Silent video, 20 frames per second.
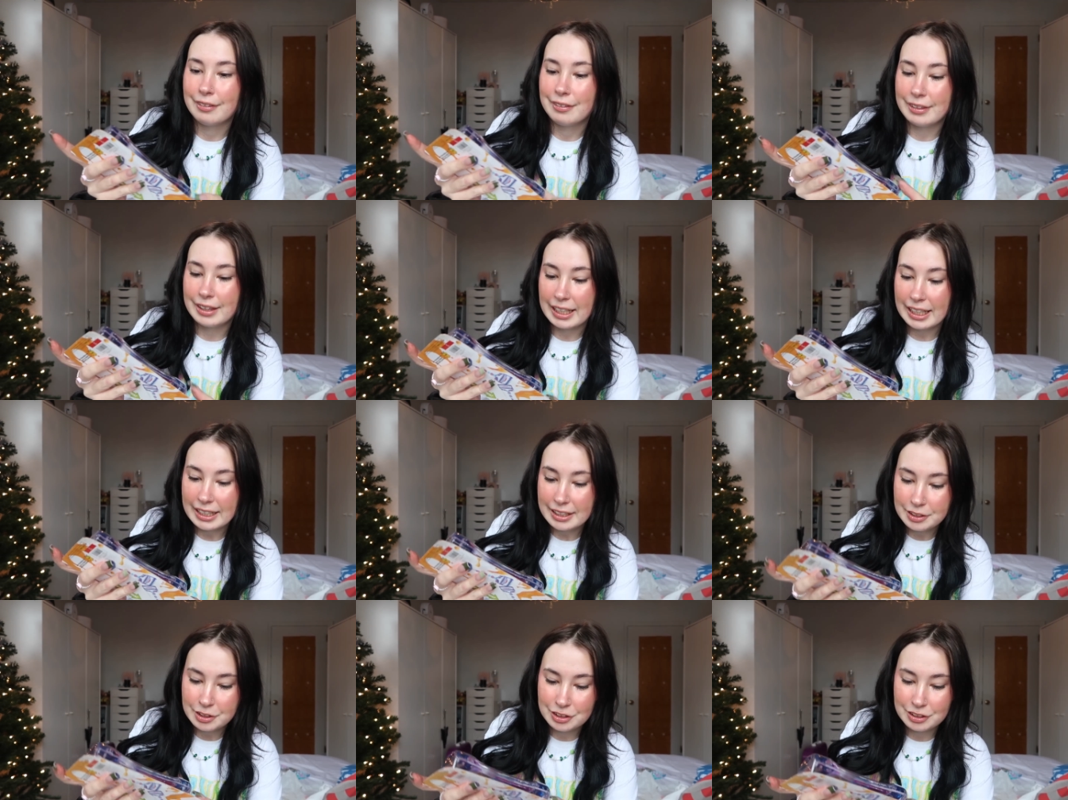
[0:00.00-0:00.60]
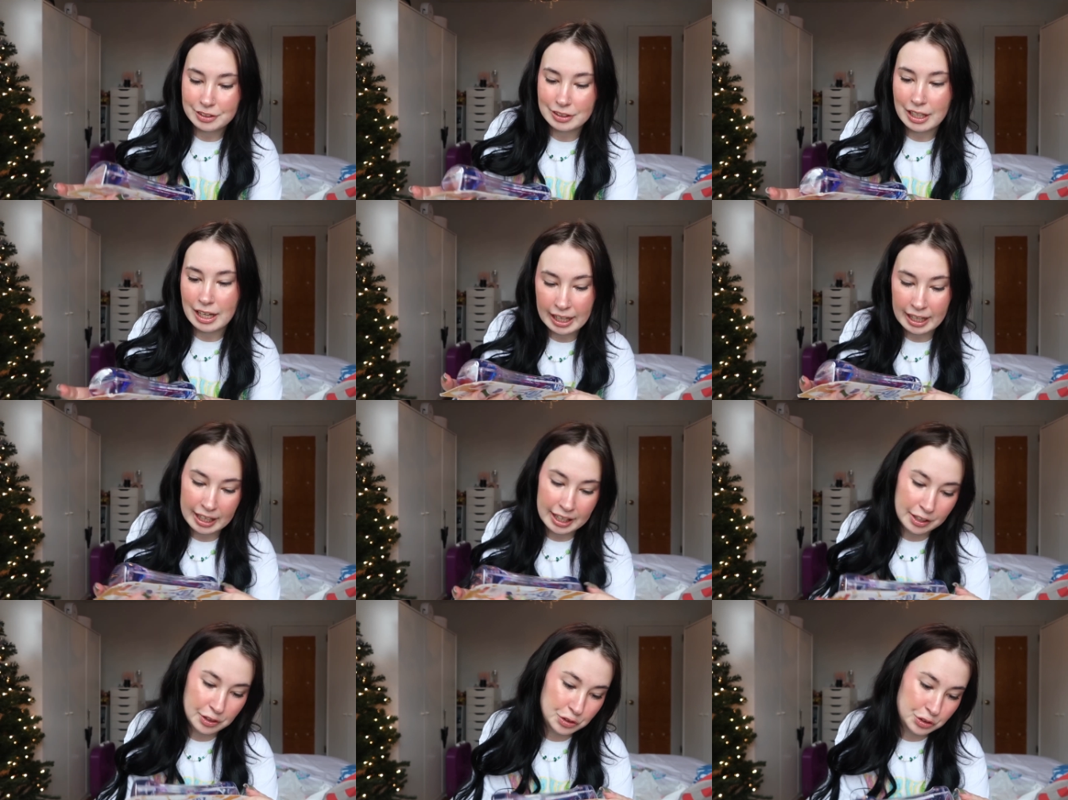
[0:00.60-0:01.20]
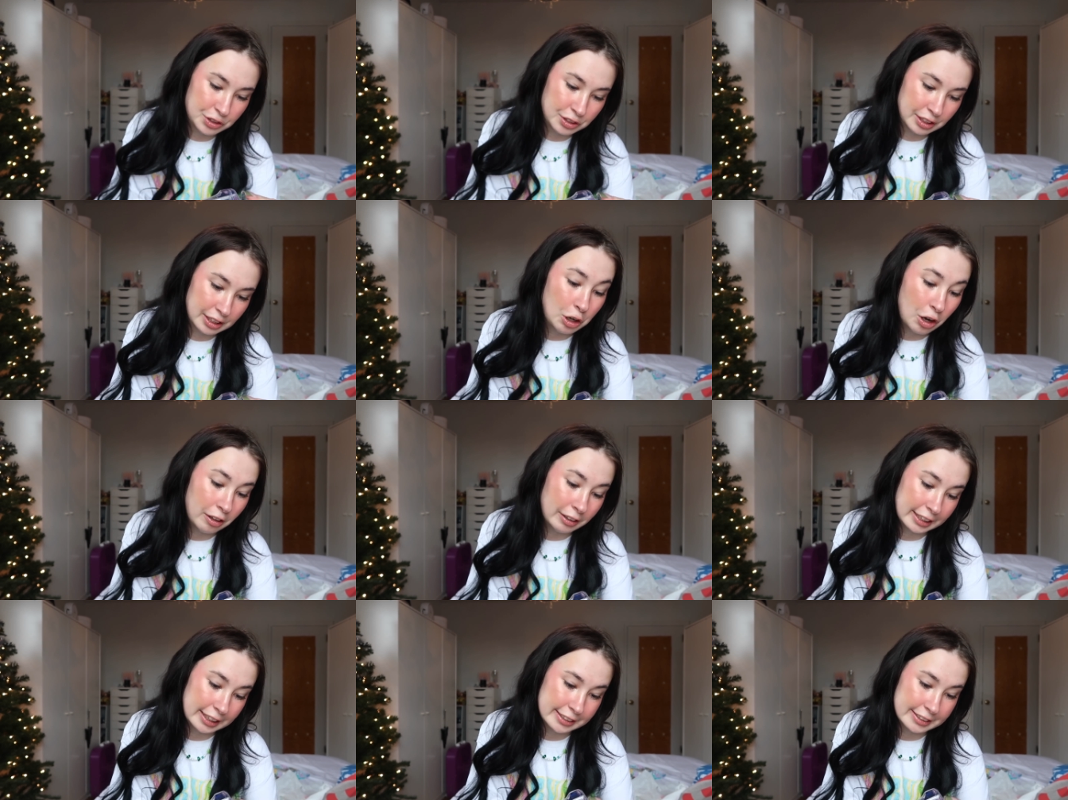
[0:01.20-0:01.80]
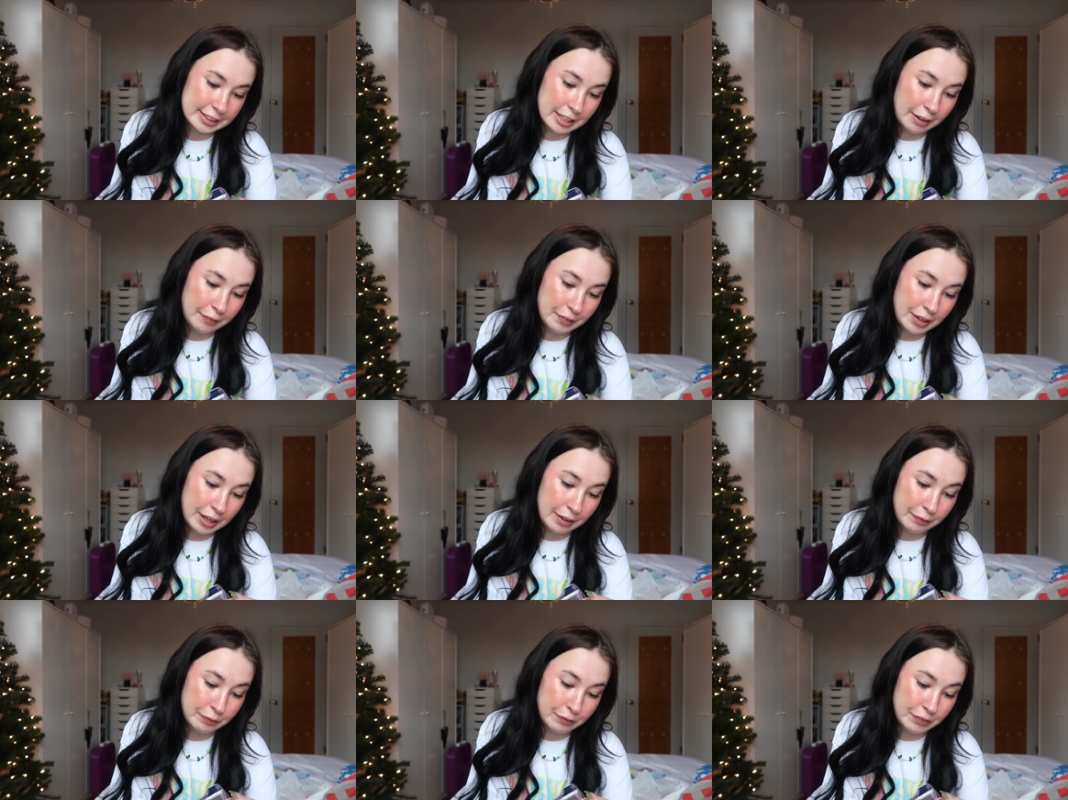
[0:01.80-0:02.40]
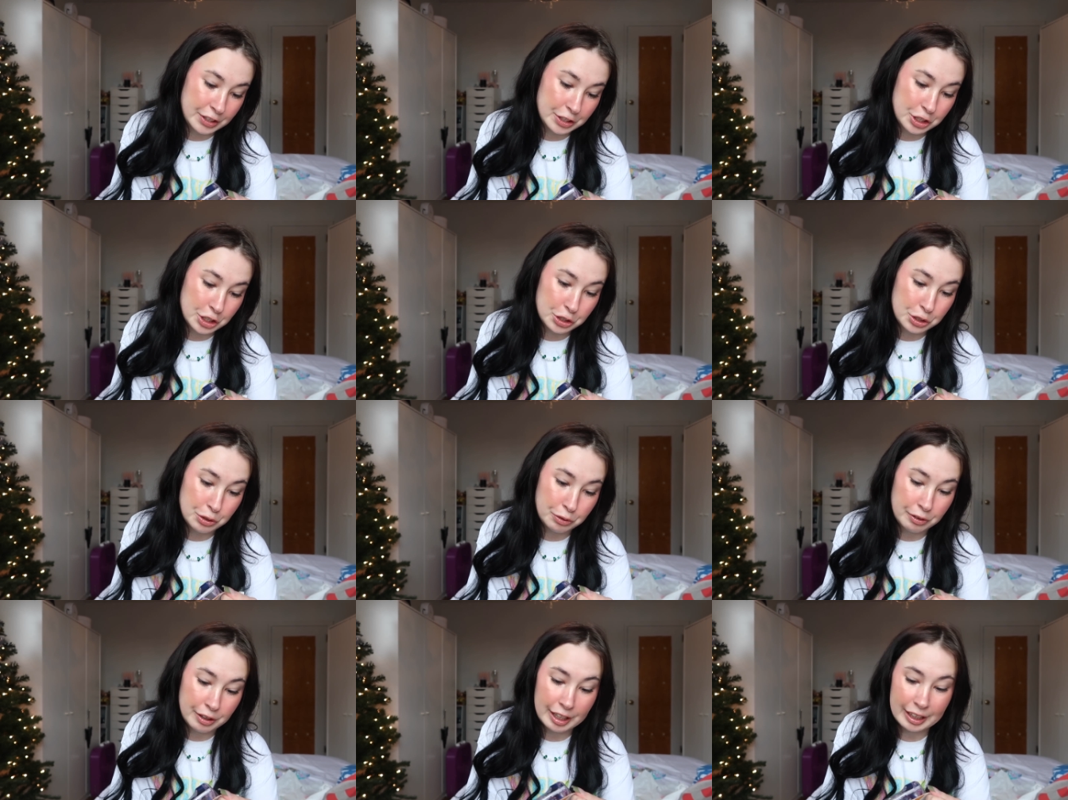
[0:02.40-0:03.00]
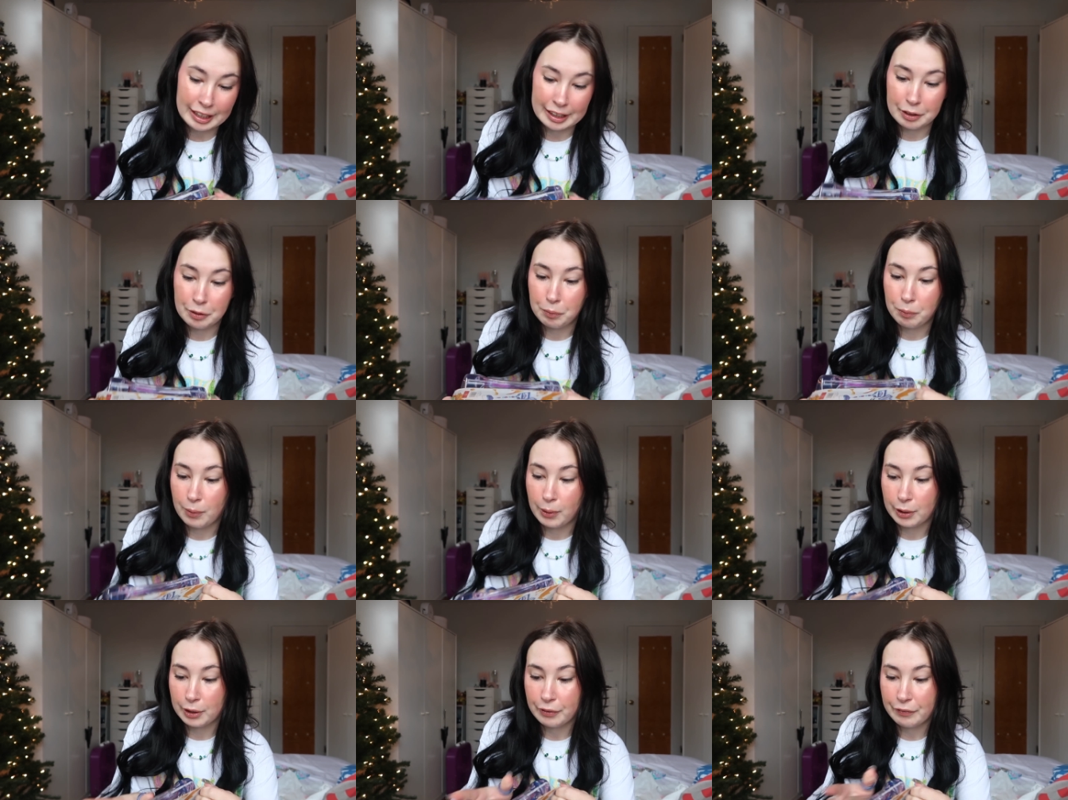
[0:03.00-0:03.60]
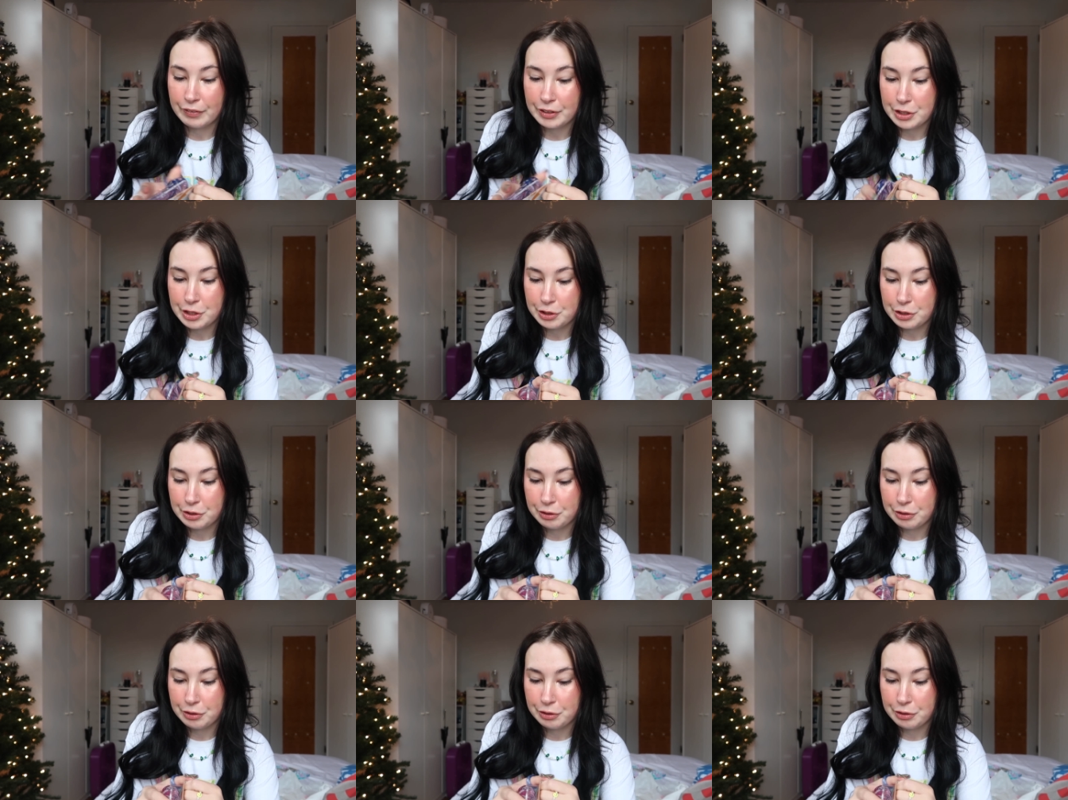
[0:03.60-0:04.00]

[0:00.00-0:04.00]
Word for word: This is calling itself a fidget toy, like a water fidget